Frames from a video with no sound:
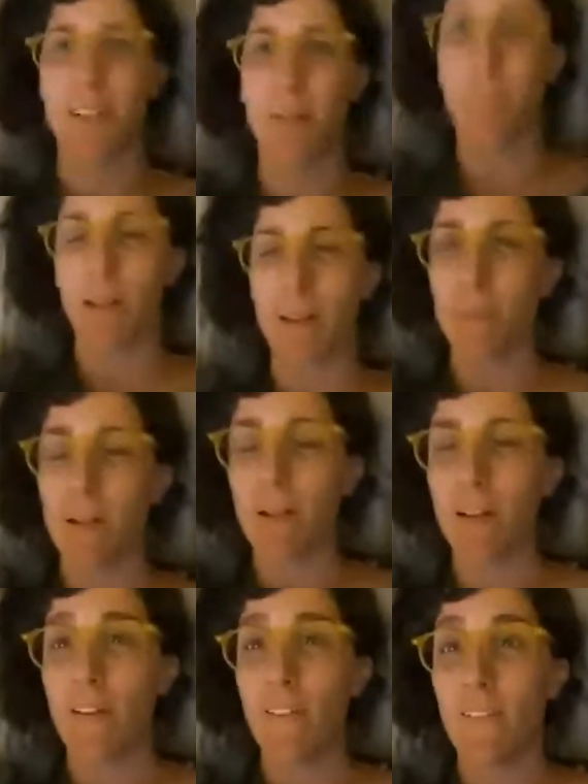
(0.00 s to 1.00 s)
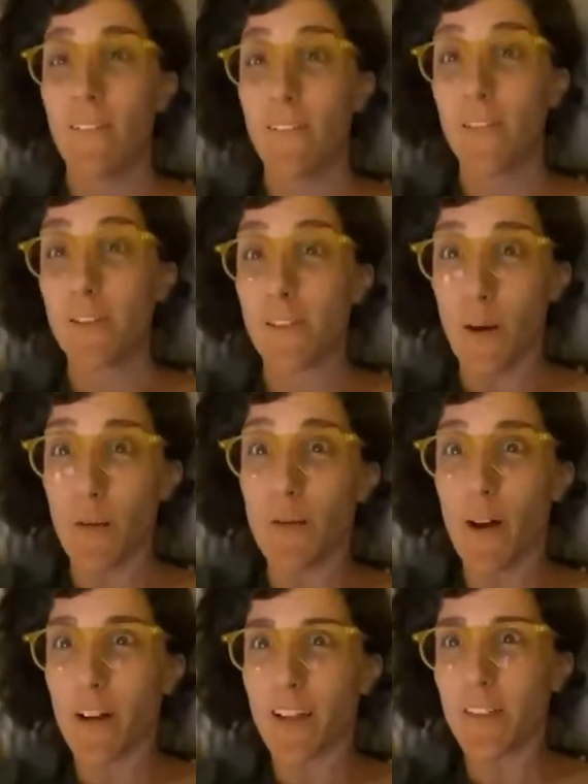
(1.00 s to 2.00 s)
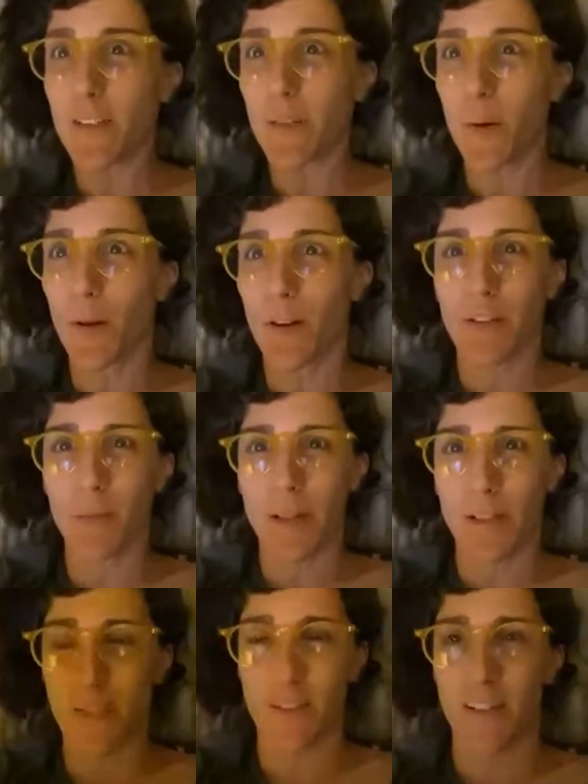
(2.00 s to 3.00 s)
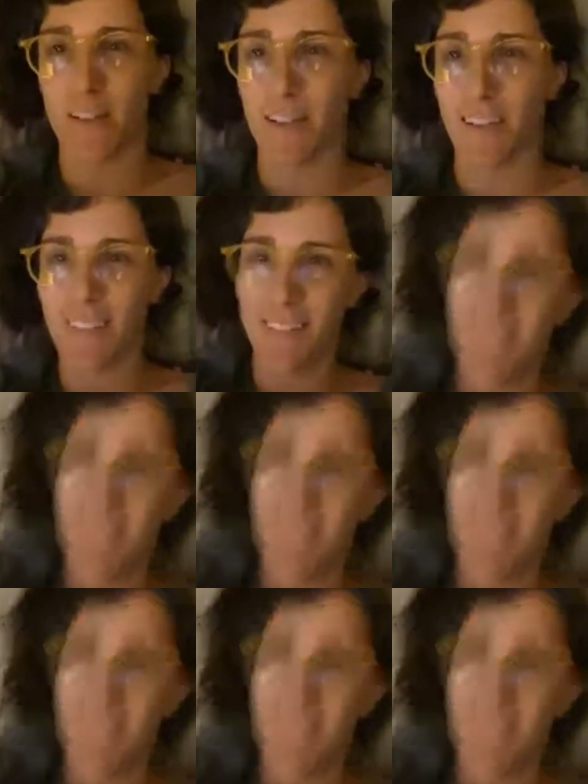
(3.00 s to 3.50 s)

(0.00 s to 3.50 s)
up, but I am so fucking sore from yesterday.